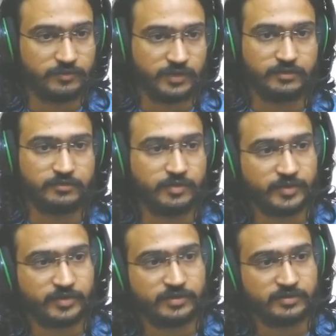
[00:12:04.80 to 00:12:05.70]
file as well,
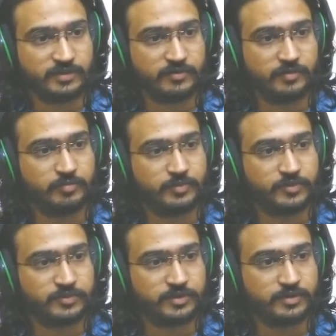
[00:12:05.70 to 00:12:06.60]
because that's never
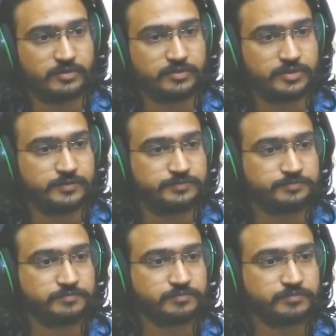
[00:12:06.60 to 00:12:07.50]
pushed into code,
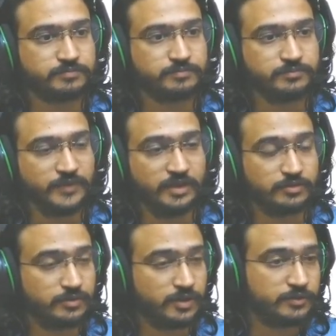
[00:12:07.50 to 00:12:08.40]

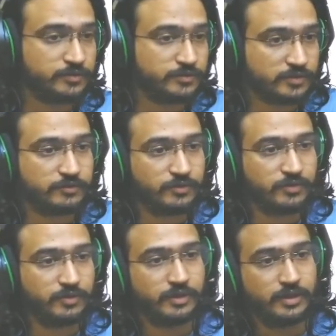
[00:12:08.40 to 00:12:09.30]
into source
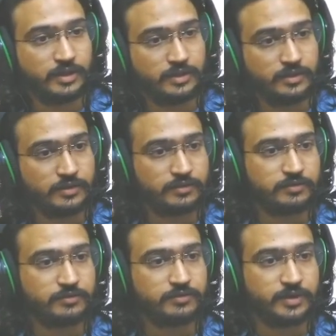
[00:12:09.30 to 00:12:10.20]
control.
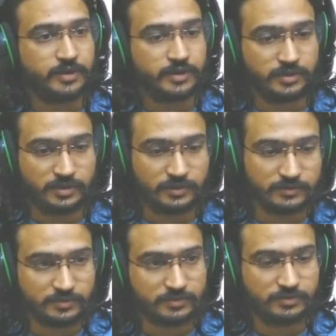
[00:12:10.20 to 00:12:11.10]
So here let's
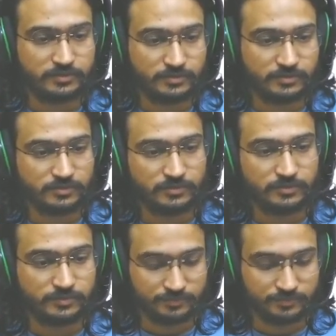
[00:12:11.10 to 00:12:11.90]
just do